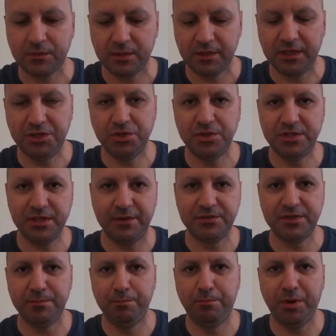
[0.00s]
Get yourself
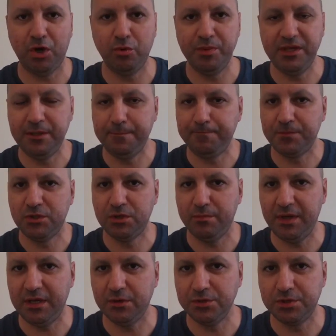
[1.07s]
some Pomi
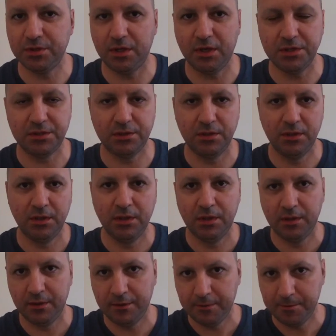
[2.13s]
tomato sauce.
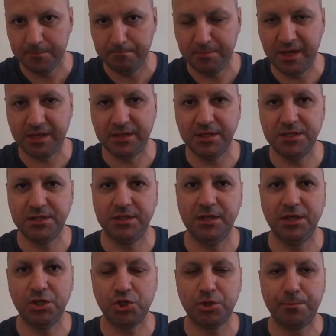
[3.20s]
Make this
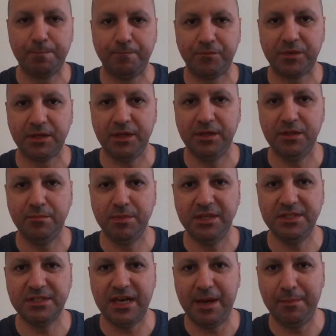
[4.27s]
dish. In the
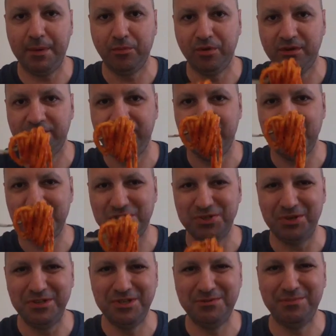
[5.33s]
meantime, I'm going to finish
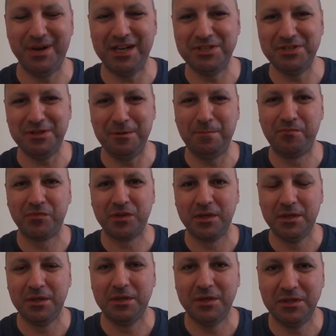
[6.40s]
all this pasta.
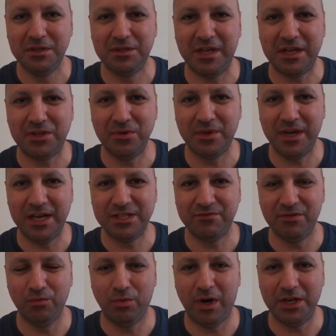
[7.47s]
Thank you guys
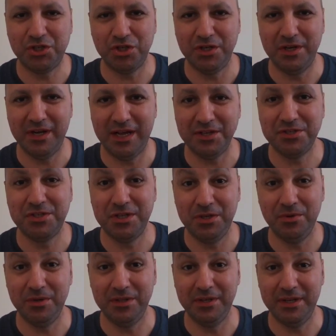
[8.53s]
for watching, and I'll see
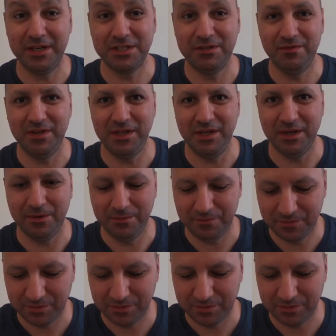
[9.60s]
you in the next video.